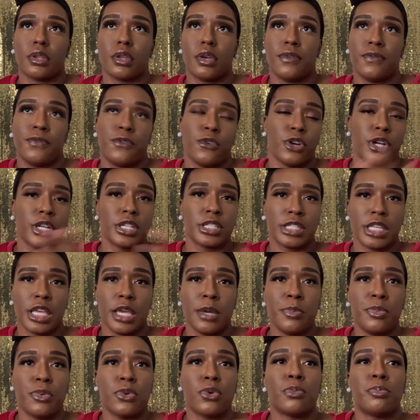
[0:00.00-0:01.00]
For
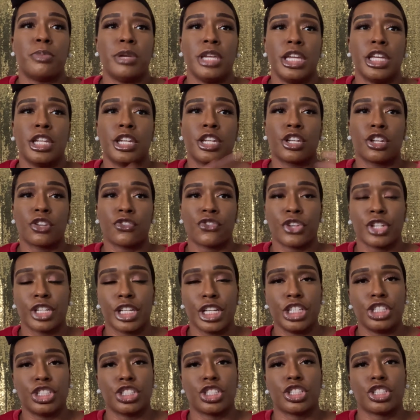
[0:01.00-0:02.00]
example, being in a
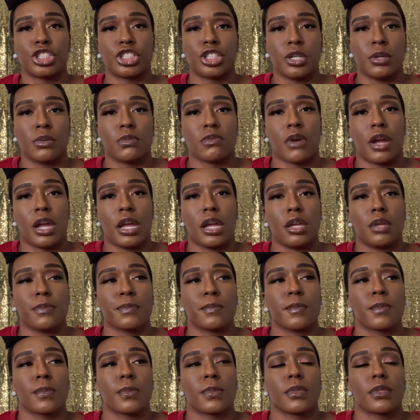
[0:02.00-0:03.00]
relationship, right?
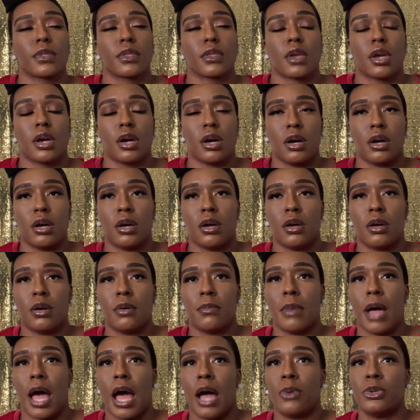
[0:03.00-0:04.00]
I
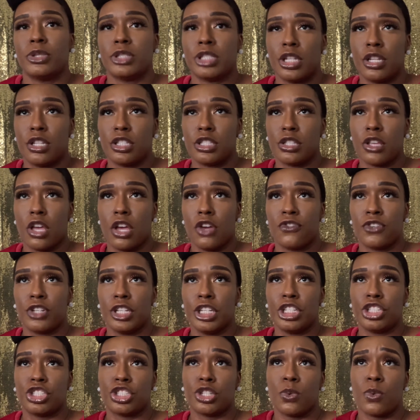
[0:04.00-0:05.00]
was in a
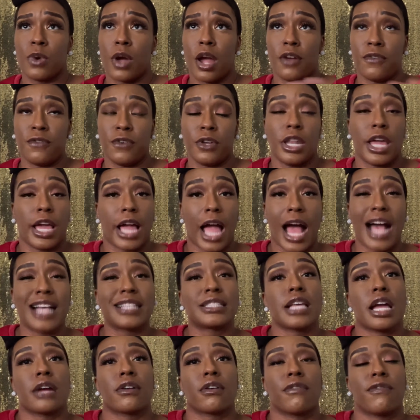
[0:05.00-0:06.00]
relationship where I feel like I
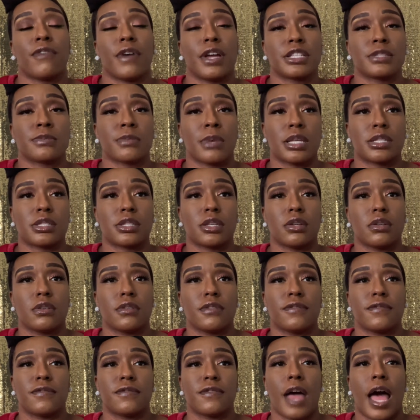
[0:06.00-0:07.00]
sacrificed myself.
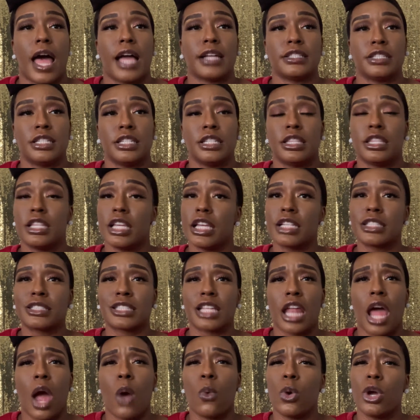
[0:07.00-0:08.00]
I did things
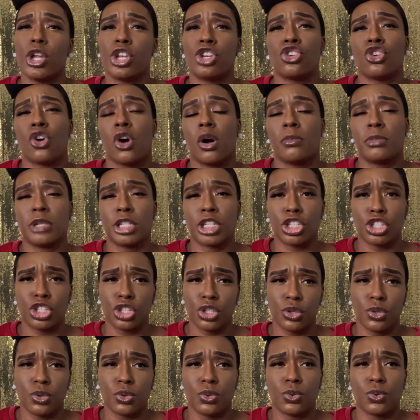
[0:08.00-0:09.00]
that I wouldn't normally
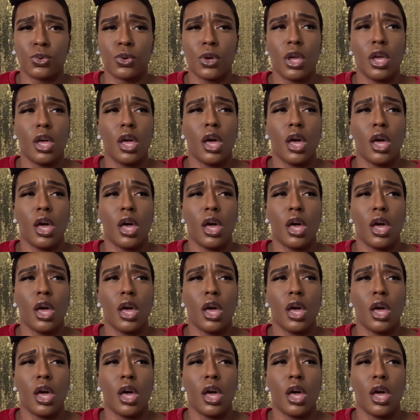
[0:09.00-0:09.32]
do.